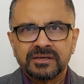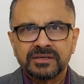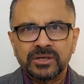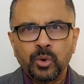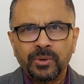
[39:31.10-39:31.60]

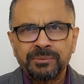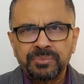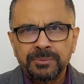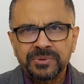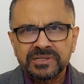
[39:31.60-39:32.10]
You know, when
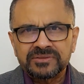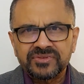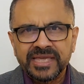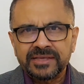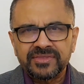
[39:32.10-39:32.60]
people
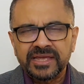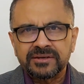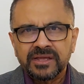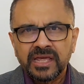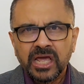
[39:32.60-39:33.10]
think that
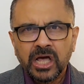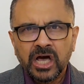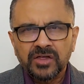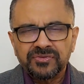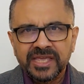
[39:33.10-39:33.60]

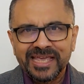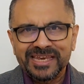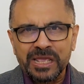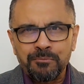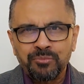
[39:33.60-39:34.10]
they can
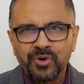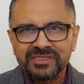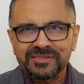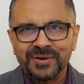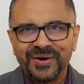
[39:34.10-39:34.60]

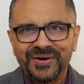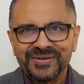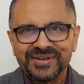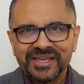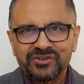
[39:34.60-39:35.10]
impress
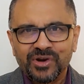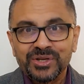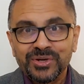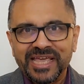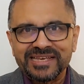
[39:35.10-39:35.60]
God, try
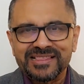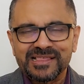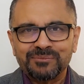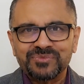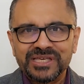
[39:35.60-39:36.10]
to get
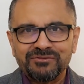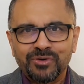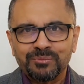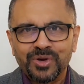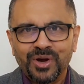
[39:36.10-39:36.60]
something
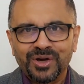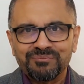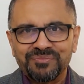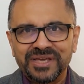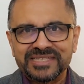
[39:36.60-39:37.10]
from
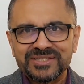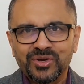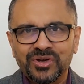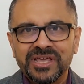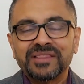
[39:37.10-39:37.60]
God based
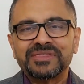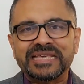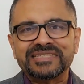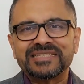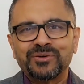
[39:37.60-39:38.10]
on
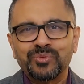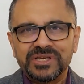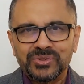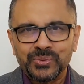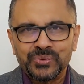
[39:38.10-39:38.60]
things that
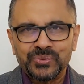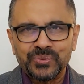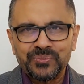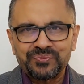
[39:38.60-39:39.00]
we do.